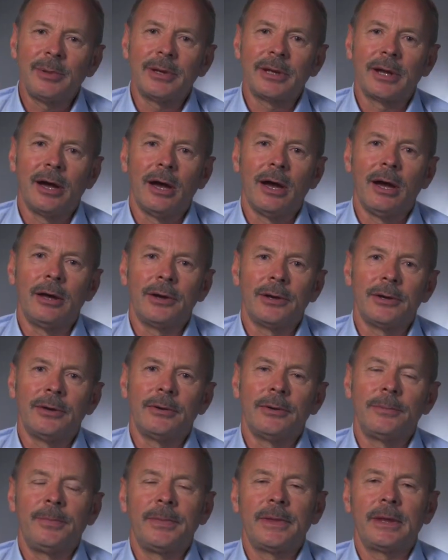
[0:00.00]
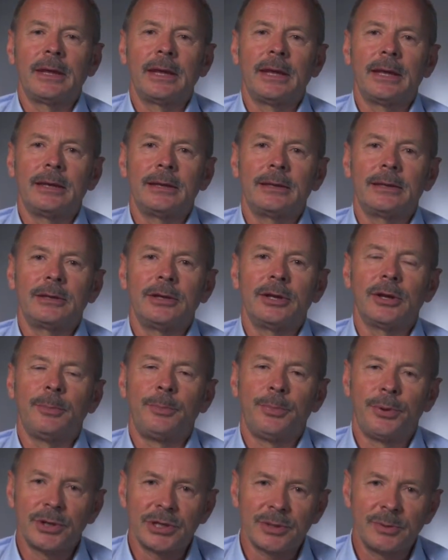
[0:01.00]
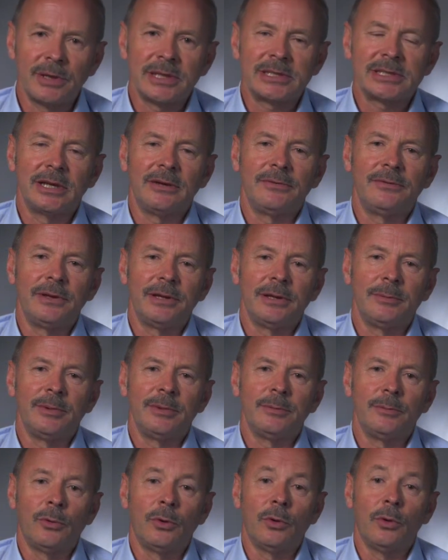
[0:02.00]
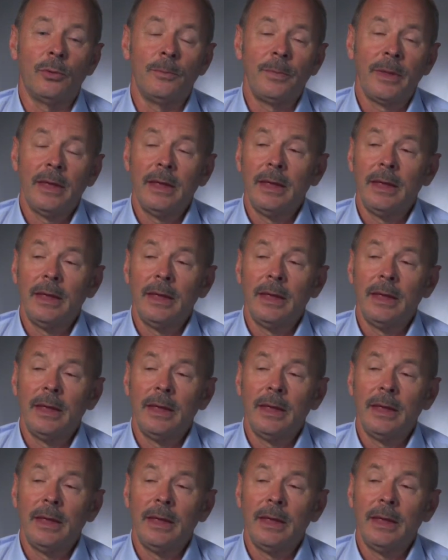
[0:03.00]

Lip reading: bit harder and, you know, push myself a little bit more.